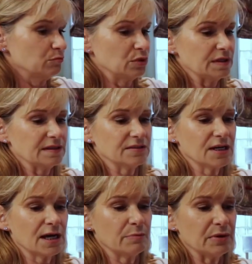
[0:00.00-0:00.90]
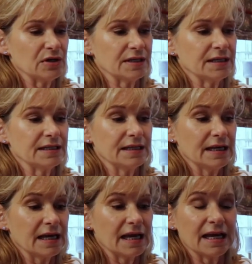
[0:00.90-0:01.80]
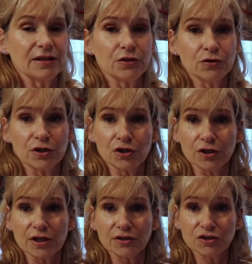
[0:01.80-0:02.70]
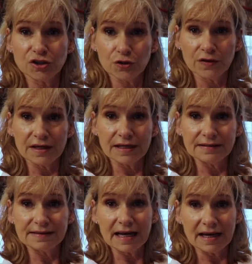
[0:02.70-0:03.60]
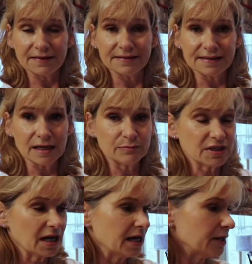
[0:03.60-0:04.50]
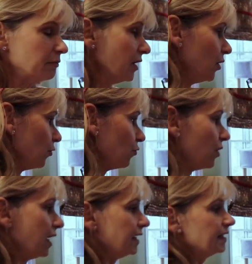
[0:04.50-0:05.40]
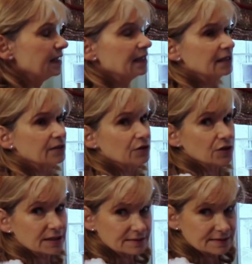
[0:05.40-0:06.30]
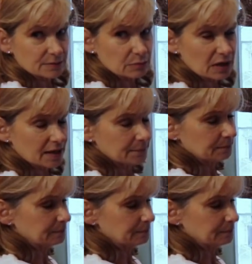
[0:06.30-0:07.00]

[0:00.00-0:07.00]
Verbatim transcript: put the top on it, and you could cook two things at the same time right in your Instant Pot.